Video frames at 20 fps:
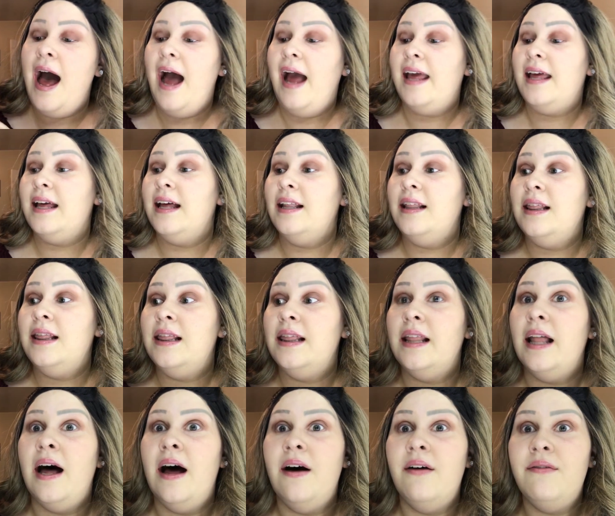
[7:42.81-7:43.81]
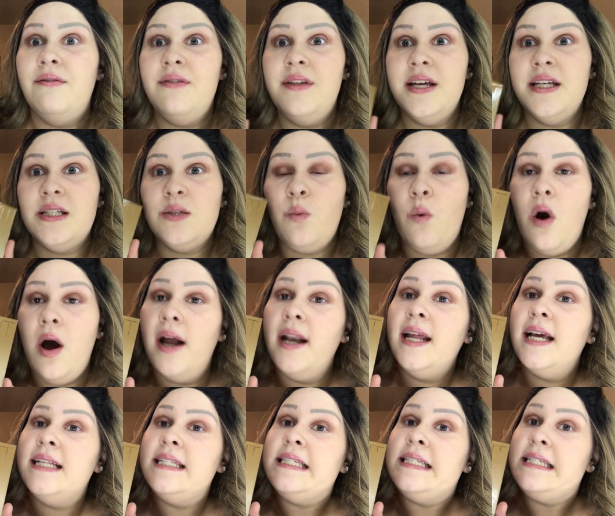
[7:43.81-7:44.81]
I love this
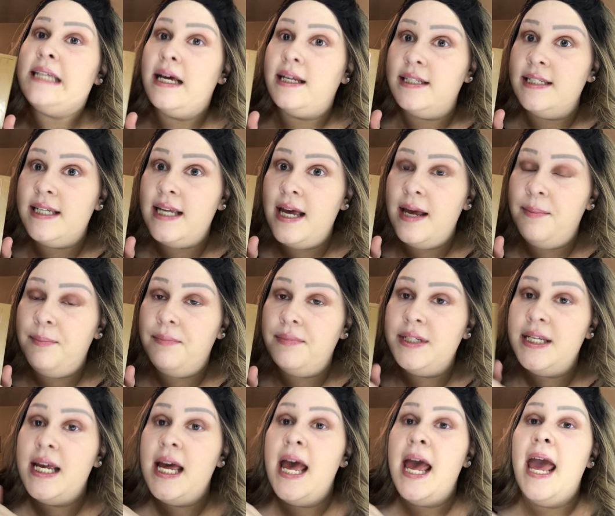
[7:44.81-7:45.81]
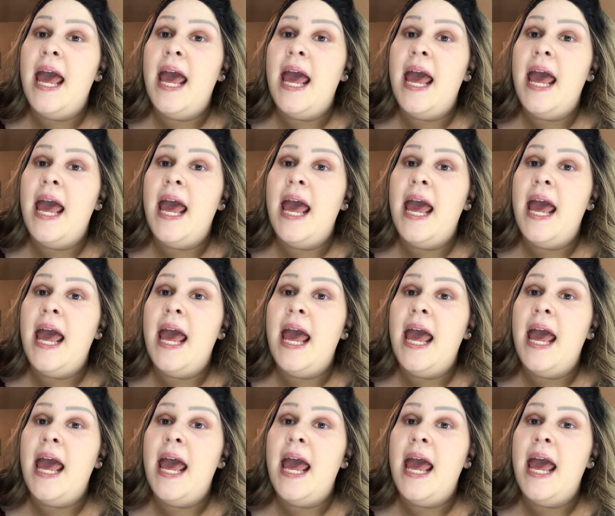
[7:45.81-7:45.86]
one. It's Sundipped,